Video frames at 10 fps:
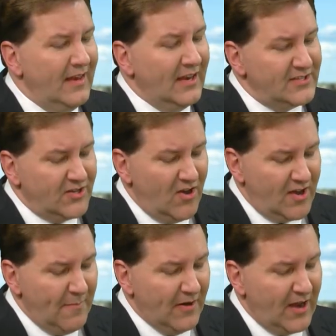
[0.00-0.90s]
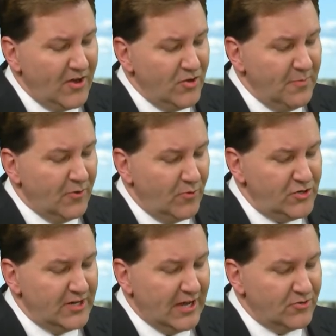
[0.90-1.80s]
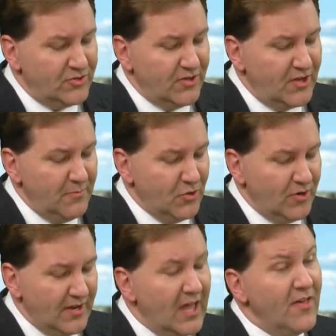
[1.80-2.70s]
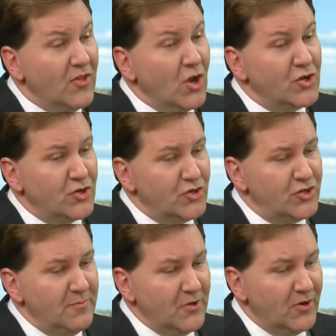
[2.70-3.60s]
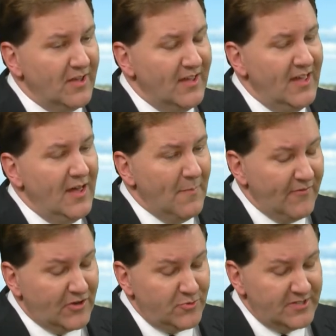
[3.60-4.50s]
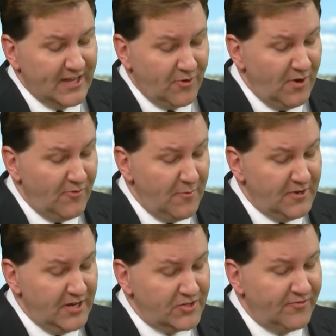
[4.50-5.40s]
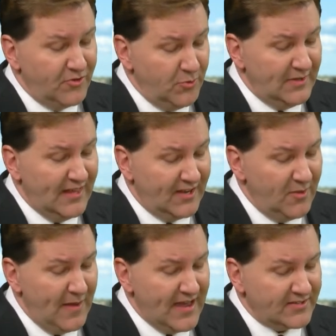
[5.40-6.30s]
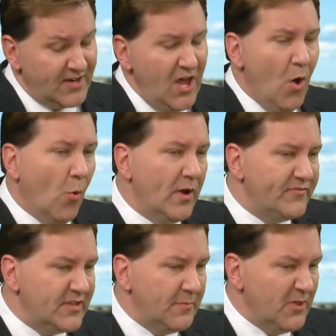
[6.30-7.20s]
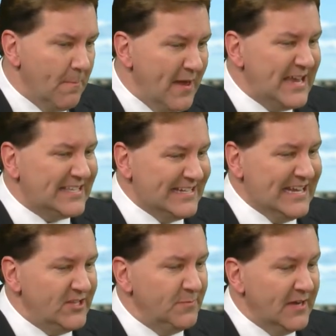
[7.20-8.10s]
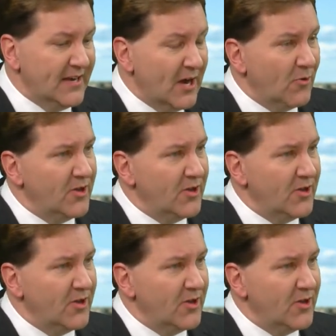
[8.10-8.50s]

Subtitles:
Now let's talk about how you've been reaching out to the community, the non-church community. My Victory's had a great reputation for doing that in the past. What have some of the biggest needs been in our